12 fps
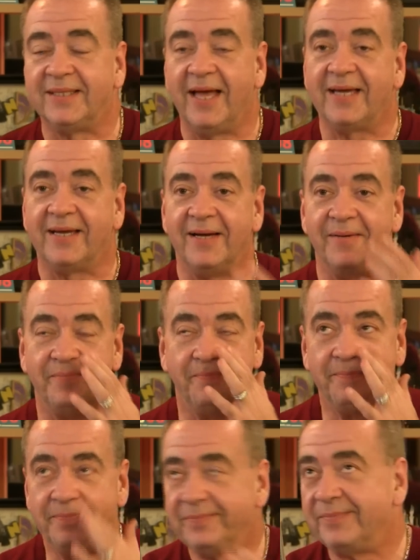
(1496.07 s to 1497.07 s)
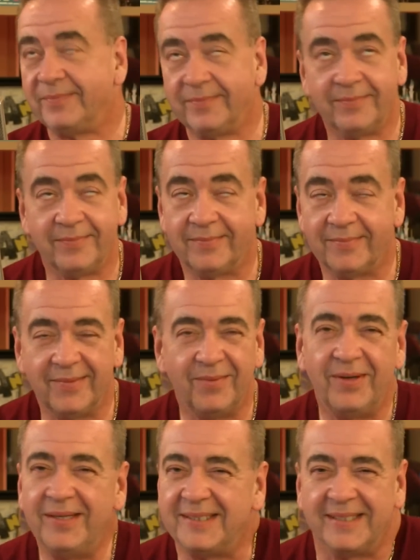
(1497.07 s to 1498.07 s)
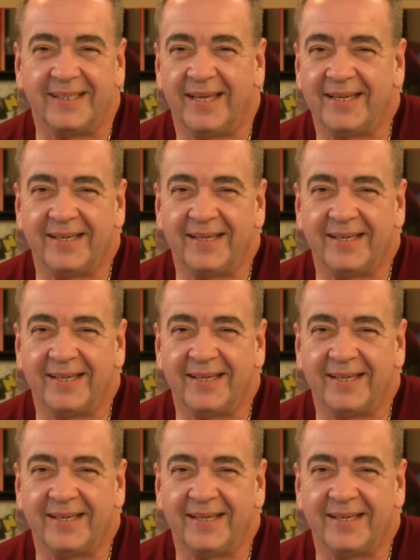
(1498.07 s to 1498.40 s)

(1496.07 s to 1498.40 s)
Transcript: like a, what is it? Like